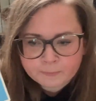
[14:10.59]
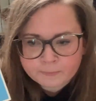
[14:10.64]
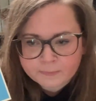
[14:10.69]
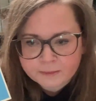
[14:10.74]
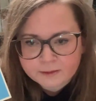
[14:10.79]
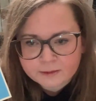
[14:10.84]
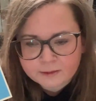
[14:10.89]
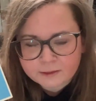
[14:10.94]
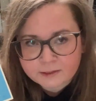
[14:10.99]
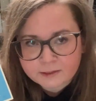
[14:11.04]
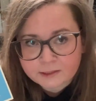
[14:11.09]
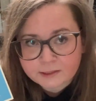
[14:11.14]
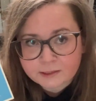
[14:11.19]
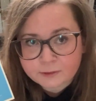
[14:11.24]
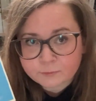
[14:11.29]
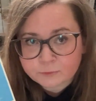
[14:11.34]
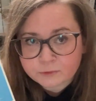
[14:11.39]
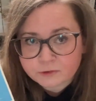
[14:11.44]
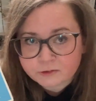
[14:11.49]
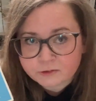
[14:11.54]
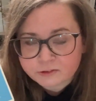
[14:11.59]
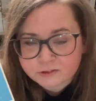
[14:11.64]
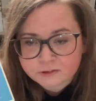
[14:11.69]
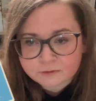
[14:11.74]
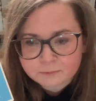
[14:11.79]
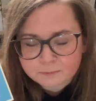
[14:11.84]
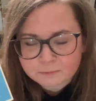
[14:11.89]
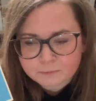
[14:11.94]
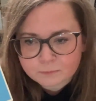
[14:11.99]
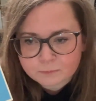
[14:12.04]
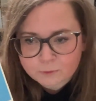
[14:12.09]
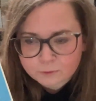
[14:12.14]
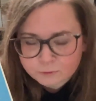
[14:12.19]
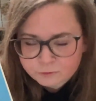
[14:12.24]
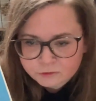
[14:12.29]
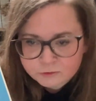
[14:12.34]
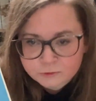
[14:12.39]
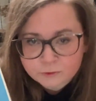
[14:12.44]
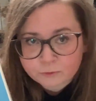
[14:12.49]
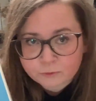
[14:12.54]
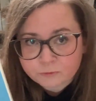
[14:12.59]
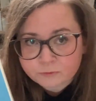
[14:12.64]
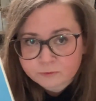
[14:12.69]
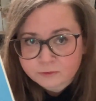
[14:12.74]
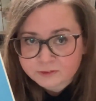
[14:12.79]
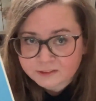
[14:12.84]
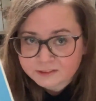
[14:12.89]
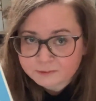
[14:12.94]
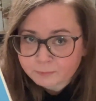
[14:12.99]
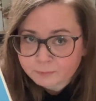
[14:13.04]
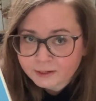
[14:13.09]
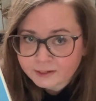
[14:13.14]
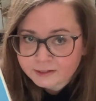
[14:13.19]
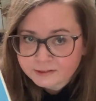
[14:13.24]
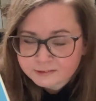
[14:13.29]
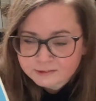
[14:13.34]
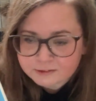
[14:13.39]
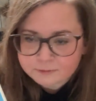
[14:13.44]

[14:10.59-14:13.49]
He was most known for his plays,